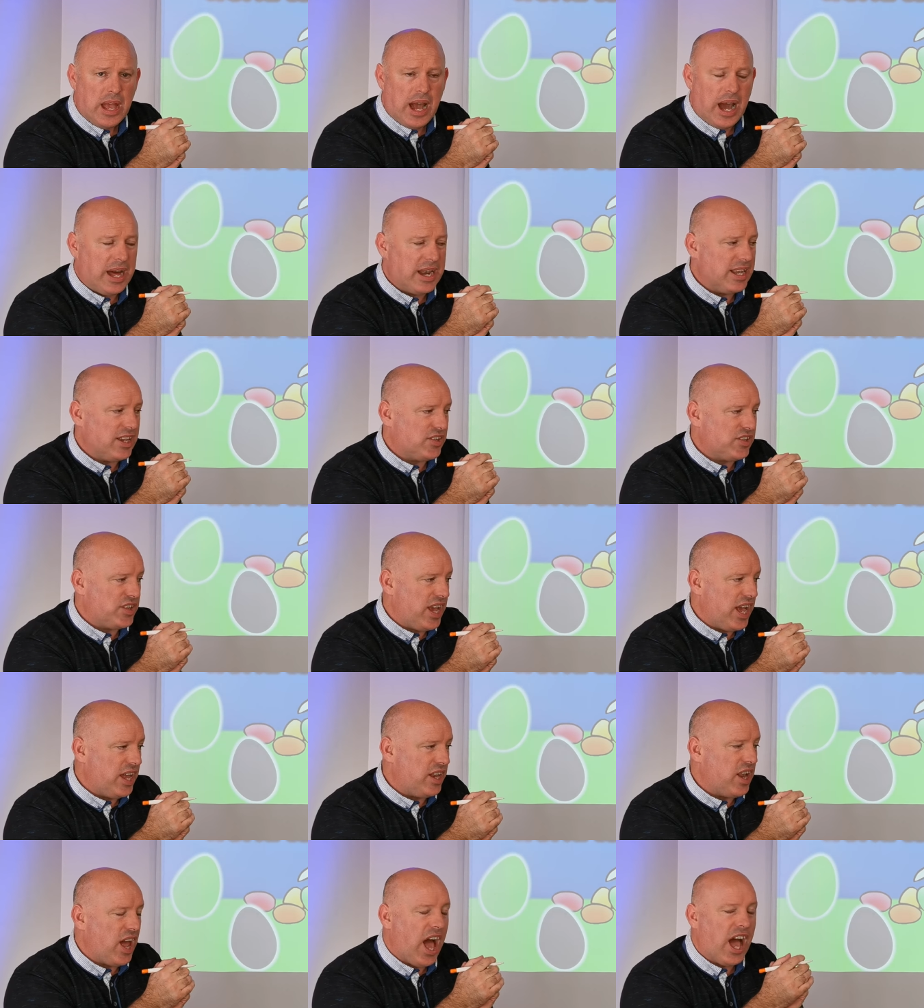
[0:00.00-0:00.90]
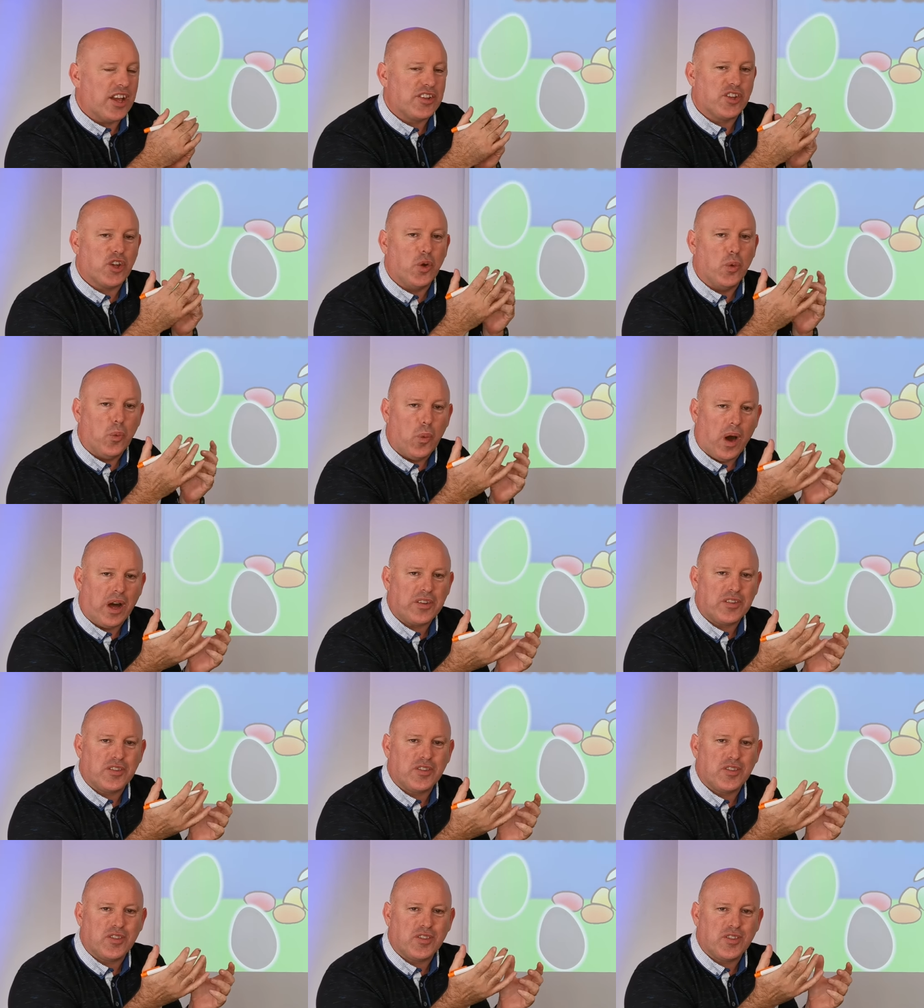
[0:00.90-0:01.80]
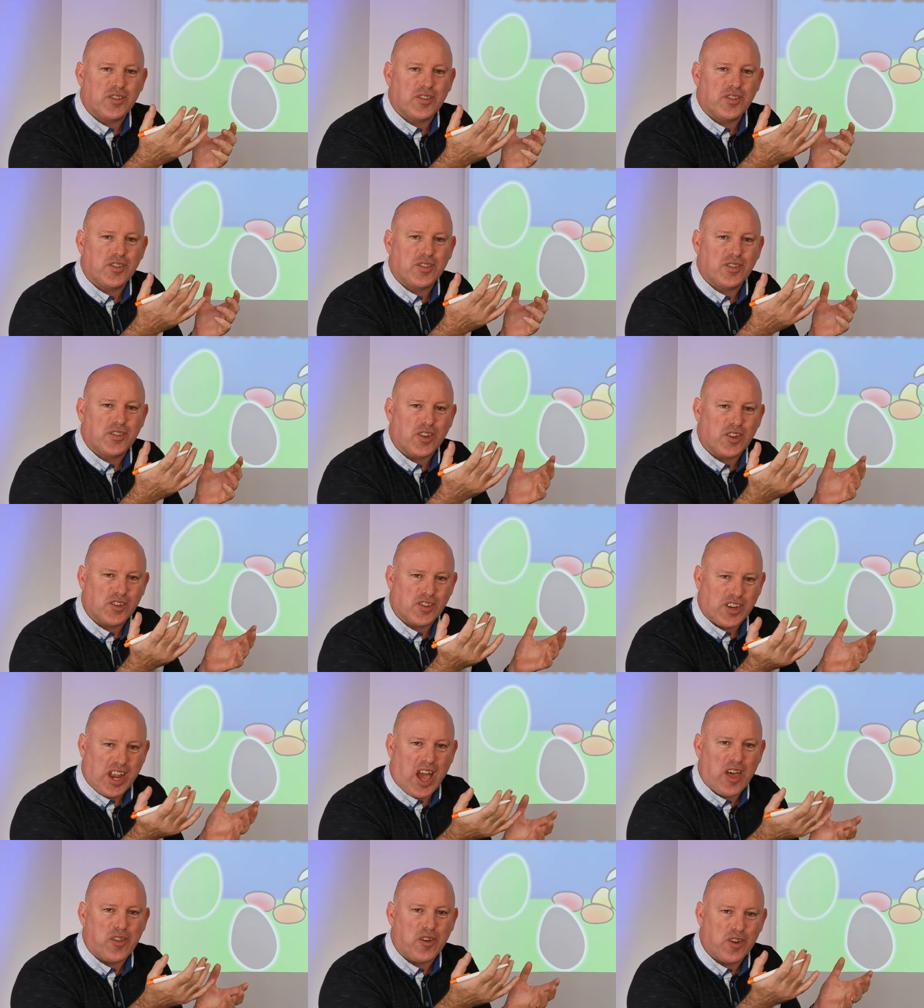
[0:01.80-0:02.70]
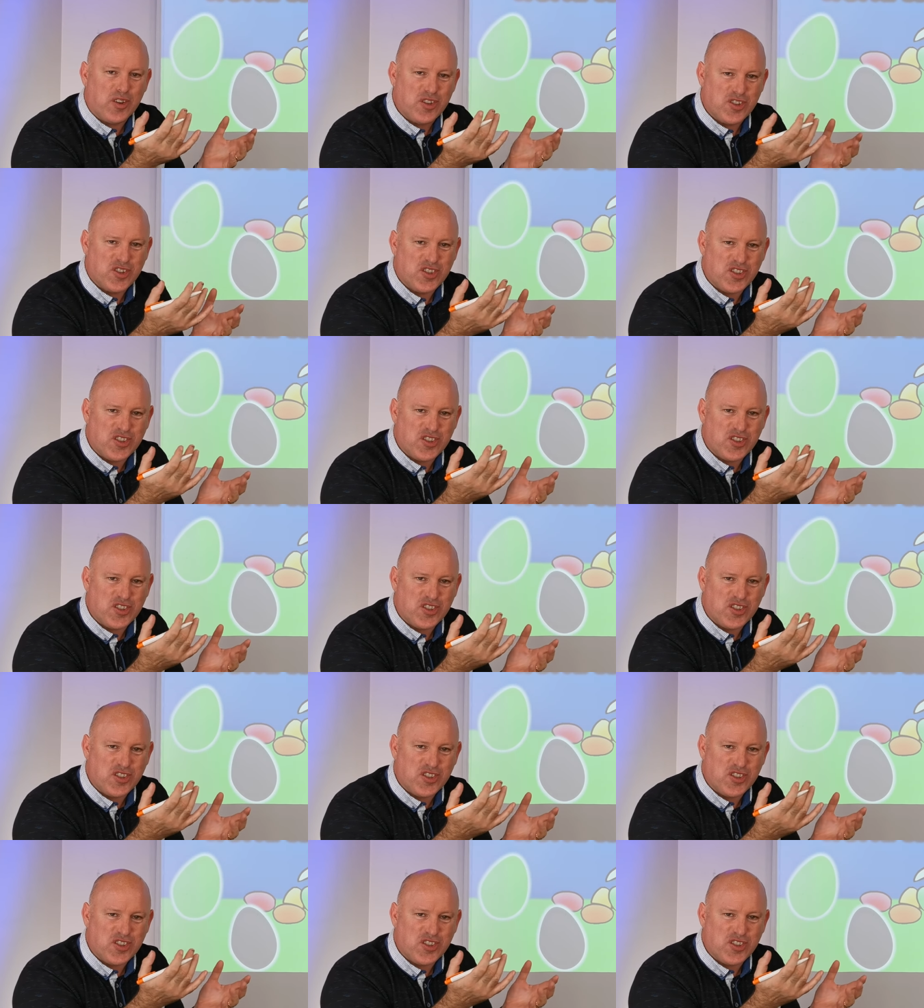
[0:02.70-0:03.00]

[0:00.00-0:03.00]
and he said, as a what does gather